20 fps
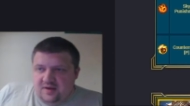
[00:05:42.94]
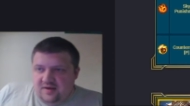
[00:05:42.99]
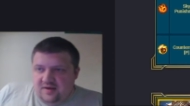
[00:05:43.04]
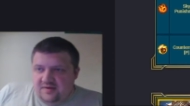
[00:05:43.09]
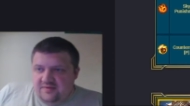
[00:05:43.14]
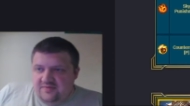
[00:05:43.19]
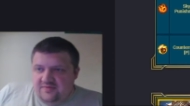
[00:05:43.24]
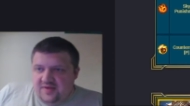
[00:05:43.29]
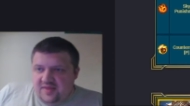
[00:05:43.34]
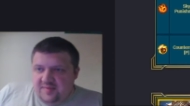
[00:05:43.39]

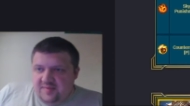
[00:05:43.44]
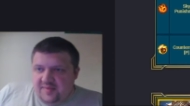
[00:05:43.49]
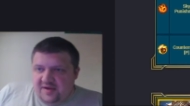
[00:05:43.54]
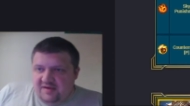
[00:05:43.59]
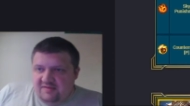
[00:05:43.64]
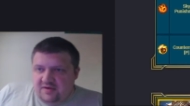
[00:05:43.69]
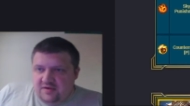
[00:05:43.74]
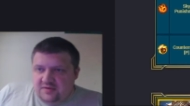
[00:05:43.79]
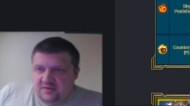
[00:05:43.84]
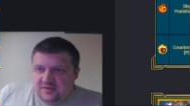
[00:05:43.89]
Feather
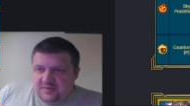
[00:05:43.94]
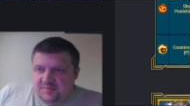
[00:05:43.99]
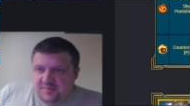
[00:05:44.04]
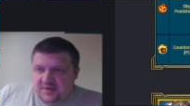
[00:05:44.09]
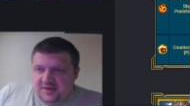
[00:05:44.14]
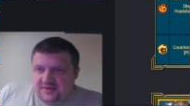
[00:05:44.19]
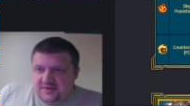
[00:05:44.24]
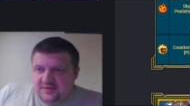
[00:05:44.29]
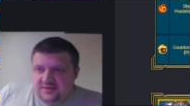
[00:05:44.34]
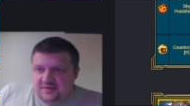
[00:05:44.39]
Barrage
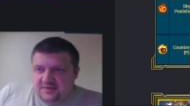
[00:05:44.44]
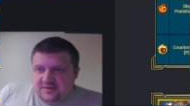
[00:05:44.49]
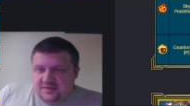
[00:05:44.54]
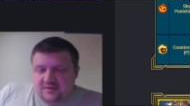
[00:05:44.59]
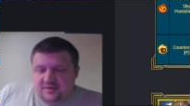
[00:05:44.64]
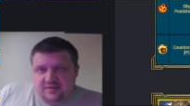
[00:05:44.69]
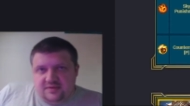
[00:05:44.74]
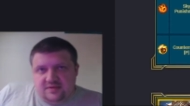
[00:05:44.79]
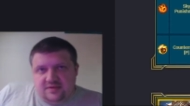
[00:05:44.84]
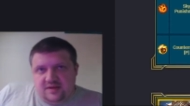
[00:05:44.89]
places
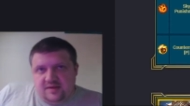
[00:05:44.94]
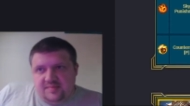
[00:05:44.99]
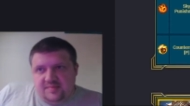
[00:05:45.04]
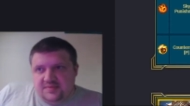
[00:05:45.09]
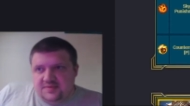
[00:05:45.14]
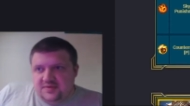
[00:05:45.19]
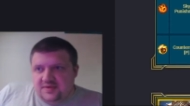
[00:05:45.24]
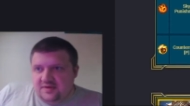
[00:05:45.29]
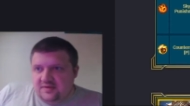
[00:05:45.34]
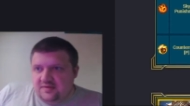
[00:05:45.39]

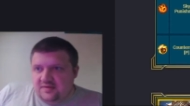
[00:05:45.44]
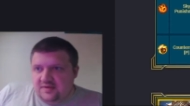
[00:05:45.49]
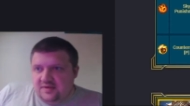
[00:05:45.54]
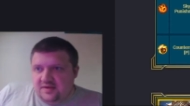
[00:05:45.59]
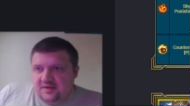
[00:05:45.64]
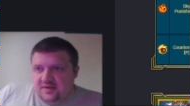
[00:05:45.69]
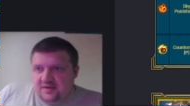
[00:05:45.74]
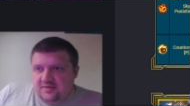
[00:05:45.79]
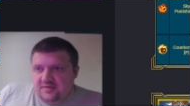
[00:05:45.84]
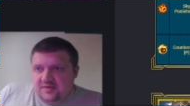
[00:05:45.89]
30%
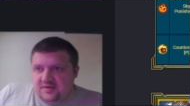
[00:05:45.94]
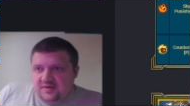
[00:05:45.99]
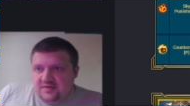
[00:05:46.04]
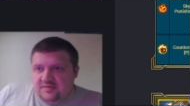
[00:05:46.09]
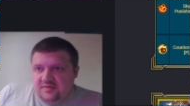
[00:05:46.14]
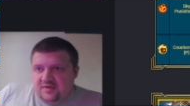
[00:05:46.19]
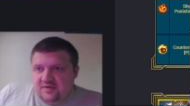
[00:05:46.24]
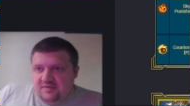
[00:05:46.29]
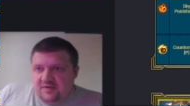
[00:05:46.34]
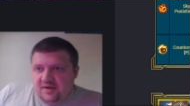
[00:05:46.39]
increased
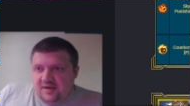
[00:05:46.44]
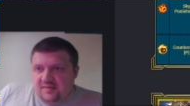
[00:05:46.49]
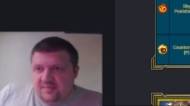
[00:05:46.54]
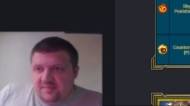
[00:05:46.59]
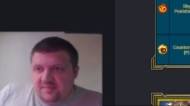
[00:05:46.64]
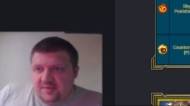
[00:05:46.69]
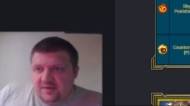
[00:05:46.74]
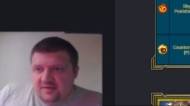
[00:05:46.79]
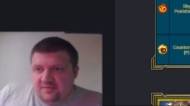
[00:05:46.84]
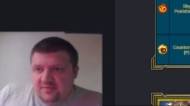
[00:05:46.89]
crit rate
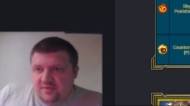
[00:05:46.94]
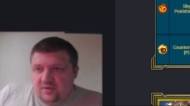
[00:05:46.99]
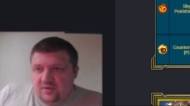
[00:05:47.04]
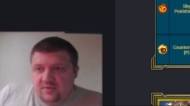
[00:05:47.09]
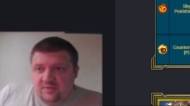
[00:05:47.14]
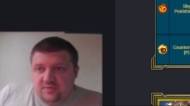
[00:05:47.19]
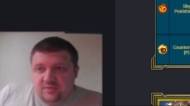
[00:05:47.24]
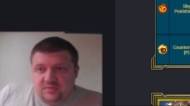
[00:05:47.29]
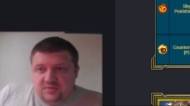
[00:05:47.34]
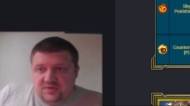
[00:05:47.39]
buff on
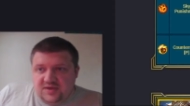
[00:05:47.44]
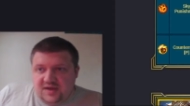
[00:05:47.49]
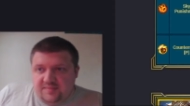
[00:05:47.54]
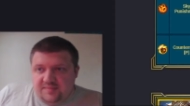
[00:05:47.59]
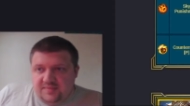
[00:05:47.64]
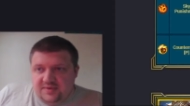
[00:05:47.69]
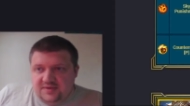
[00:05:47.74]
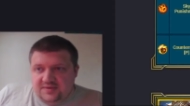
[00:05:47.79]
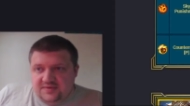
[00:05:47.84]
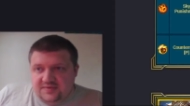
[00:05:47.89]
all
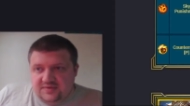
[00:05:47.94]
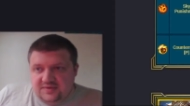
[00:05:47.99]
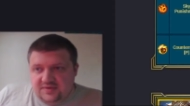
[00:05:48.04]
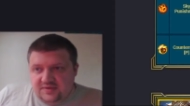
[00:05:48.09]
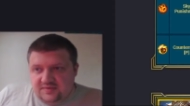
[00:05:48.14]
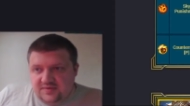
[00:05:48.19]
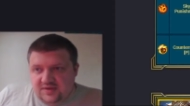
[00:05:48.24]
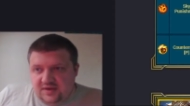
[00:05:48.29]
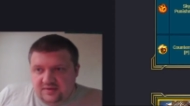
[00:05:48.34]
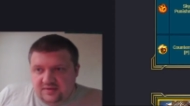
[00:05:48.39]
champions for 2
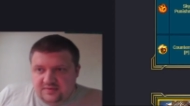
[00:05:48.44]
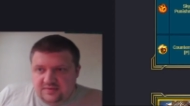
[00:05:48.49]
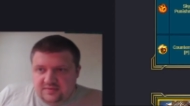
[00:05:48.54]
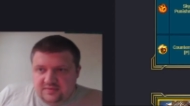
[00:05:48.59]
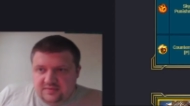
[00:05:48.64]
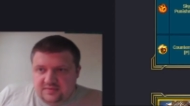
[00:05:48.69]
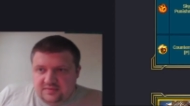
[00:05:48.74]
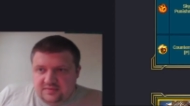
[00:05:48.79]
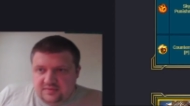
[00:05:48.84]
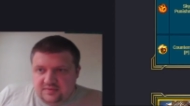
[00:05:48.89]
turns.
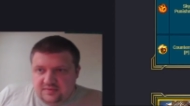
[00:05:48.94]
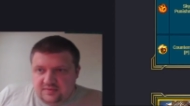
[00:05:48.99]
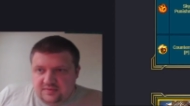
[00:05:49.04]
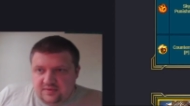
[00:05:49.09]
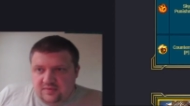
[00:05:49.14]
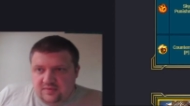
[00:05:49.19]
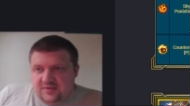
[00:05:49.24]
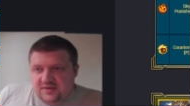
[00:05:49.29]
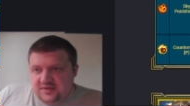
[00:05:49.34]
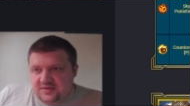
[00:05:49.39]
On
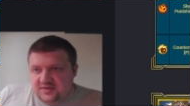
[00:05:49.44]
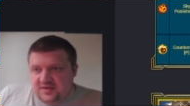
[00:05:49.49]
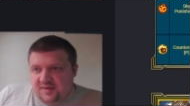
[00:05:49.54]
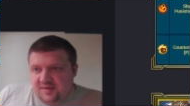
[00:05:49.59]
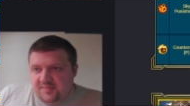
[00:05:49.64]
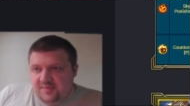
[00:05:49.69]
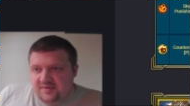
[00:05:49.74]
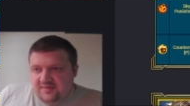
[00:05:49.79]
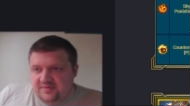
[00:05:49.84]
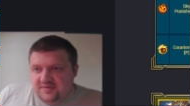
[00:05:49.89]
this
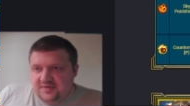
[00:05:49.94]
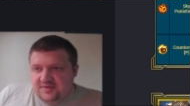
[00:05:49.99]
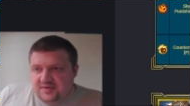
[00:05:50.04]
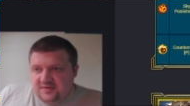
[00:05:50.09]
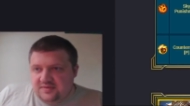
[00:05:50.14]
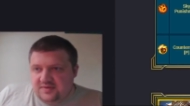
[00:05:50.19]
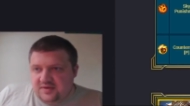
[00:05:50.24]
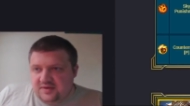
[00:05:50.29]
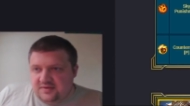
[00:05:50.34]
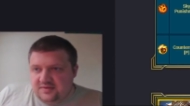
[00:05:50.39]
champion for
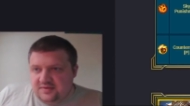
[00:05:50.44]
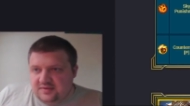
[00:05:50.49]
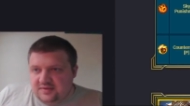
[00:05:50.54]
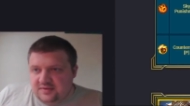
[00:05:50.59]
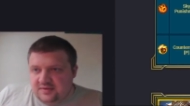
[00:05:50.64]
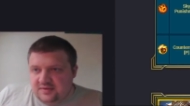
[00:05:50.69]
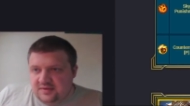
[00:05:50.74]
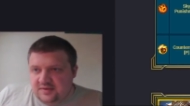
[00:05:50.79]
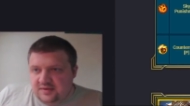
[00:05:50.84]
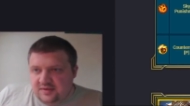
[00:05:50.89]
2 turns.
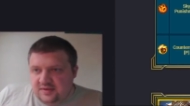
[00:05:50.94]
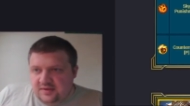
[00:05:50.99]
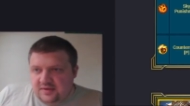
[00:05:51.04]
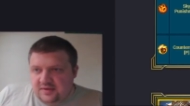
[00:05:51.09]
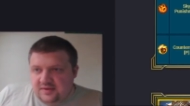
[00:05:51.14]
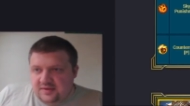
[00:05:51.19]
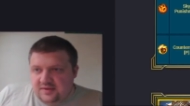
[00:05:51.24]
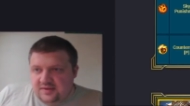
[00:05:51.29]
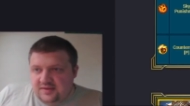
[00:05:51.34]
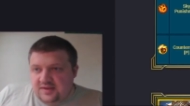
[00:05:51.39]

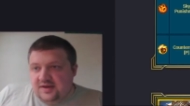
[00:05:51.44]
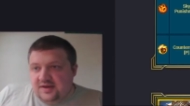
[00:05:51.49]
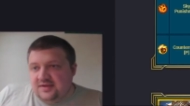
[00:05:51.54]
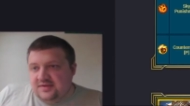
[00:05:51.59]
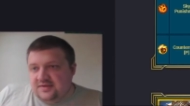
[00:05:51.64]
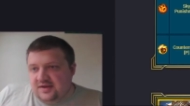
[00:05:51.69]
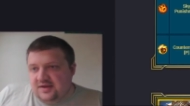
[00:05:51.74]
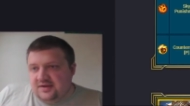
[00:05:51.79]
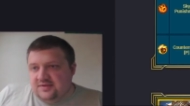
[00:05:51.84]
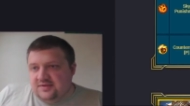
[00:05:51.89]
Then
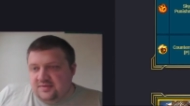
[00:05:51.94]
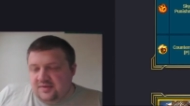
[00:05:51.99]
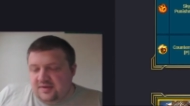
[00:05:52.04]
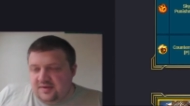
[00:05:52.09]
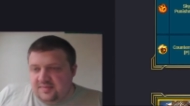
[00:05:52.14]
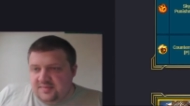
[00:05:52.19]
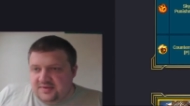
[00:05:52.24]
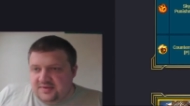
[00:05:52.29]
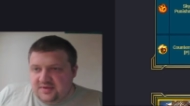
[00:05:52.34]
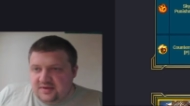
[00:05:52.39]
attacks all
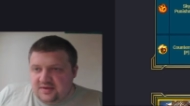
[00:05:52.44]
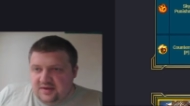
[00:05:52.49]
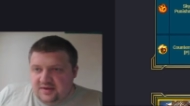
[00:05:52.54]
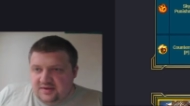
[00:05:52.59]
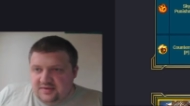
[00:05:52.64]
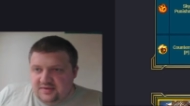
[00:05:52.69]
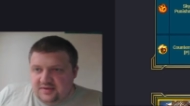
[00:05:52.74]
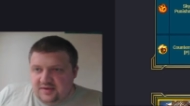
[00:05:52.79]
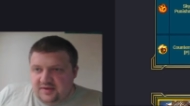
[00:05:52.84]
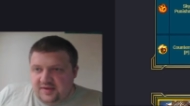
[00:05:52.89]
enemies. Okay,
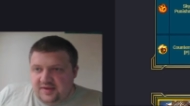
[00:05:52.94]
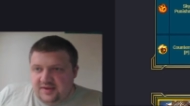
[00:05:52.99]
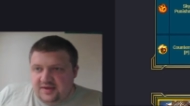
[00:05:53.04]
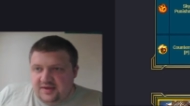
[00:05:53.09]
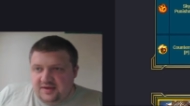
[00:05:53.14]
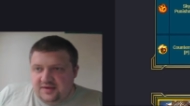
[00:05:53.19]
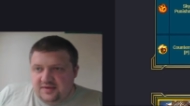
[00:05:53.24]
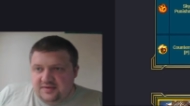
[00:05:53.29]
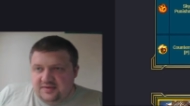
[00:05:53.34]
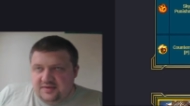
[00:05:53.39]
so he
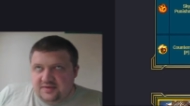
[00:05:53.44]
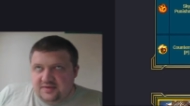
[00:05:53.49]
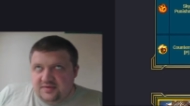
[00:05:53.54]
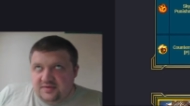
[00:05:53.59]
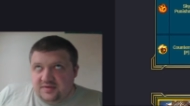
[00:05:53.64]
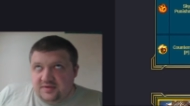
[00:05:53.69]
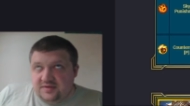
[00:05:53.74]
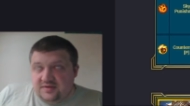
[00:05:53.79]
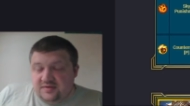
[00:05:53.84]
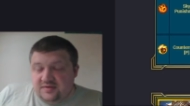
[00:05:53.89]
gains
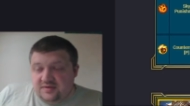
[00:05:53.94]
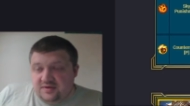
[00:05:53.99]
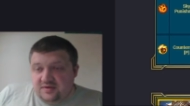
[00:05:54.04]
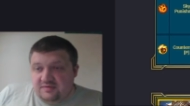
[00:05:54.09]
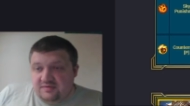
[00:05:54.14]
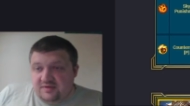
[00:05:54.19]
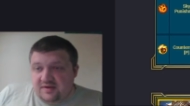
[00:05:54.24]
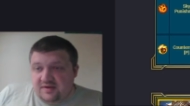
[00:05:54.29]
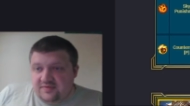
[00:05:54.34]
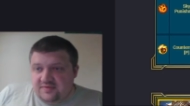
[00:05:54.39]
increased crit
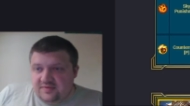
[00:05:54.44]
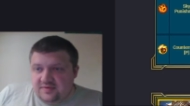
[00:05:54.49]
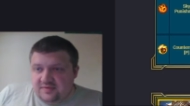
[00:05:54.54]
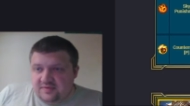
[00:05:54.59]
rate for